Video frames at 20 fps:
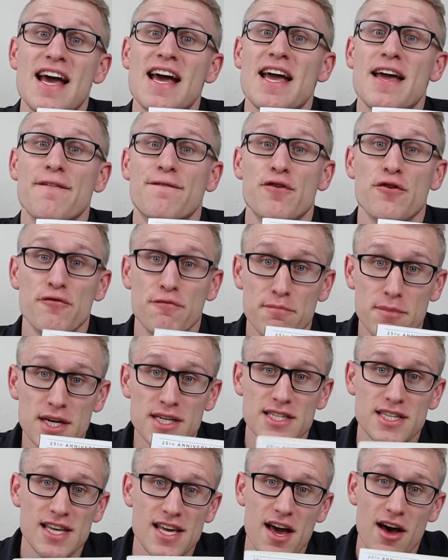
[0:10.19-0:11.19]
If you've
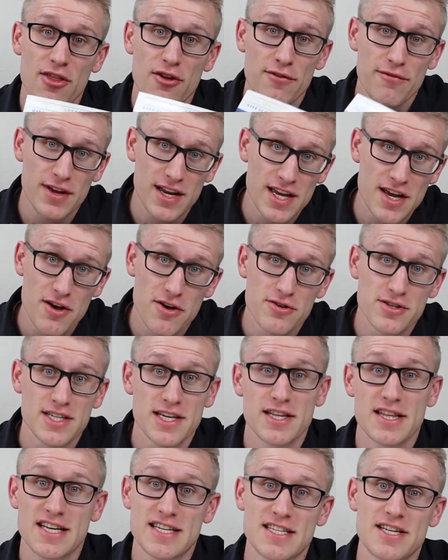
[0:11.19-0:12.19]
missed the other videos
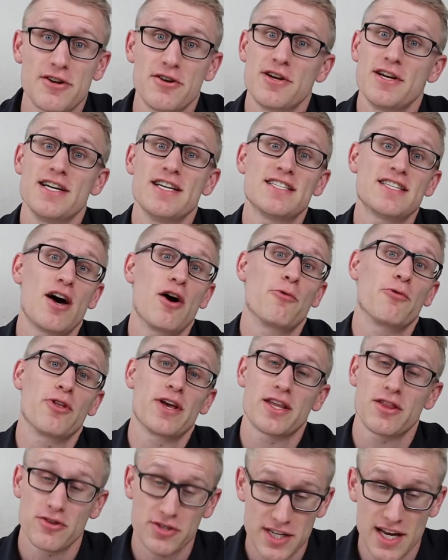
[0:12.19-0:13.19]
in the series, I'll
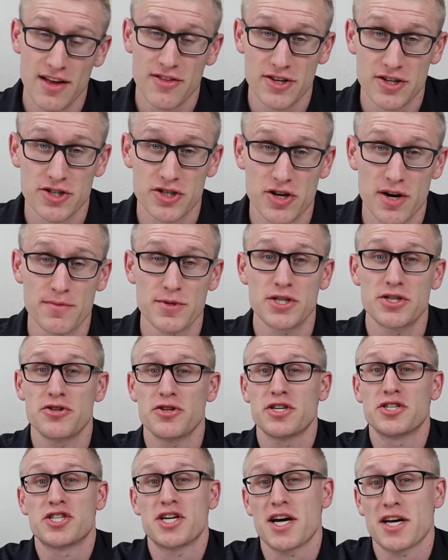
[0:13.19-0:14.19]
link those down in the description. You
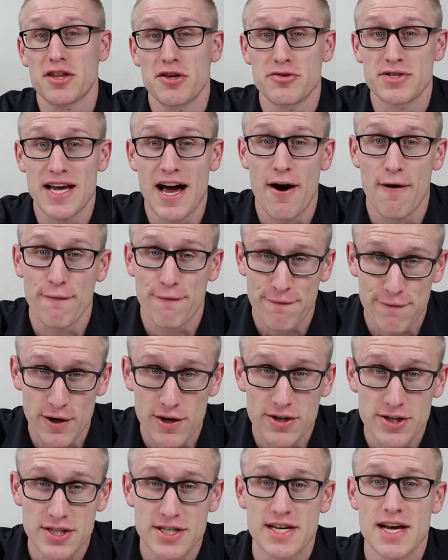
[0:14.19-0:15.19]
can check those out
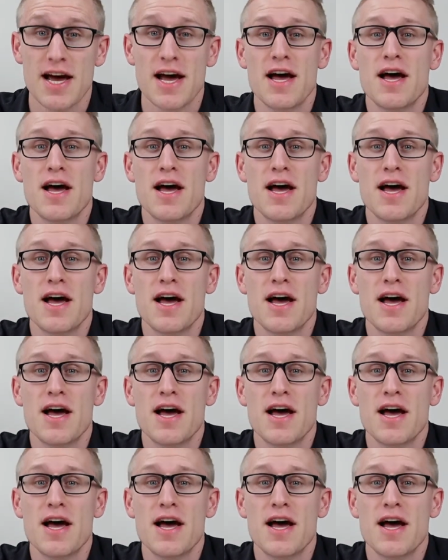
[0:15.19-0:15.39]
first.